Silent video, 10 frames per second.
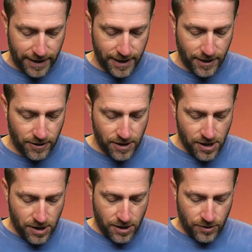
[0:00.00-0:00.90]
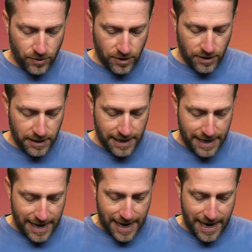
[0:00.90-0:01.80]
right here.
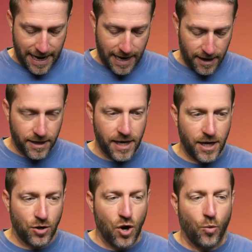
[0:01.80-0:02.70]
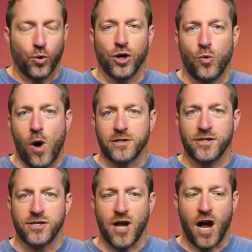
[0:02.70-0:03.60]
And here, we're going to
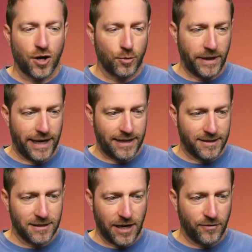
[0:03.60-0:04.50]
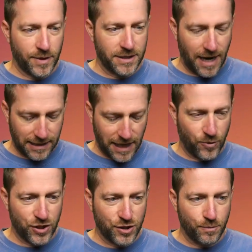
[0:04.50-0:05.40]
watch the soccer play. This is like from a
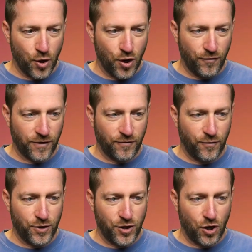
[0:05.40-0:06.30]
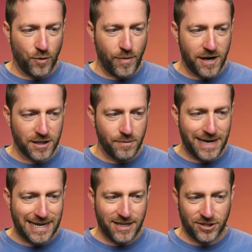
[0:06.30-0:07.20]
sideline, which is perfect for the YoloBox
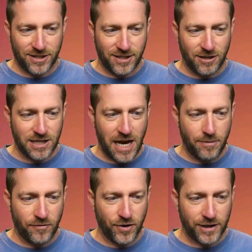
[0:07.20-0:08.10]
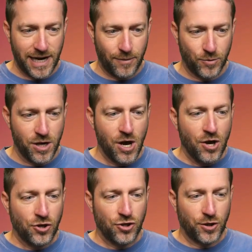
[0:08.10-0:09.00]
Mini. This could sit on top of your camera.
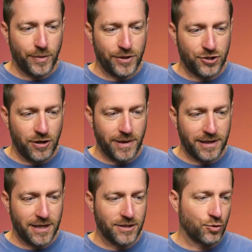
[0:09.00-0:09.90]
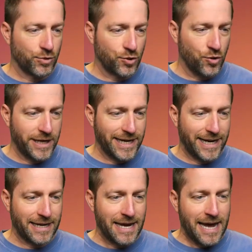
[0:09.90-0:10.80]
You could be streaming this or
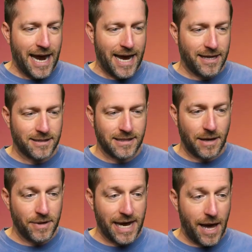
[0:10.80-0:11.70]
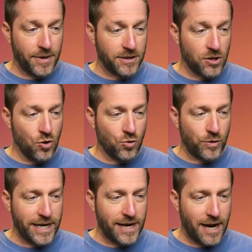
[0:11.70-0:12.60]
recording it, and then something happens.
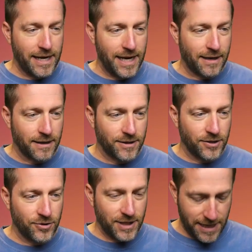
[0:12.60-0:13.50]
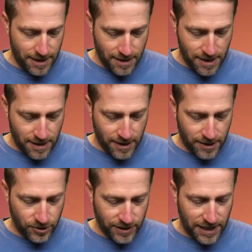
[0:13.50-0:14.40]
Oh, he got hit. Did you see that?
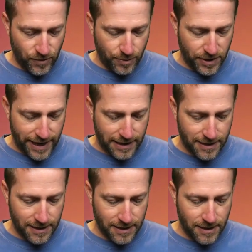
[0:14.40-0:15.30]
Let's look at that replay.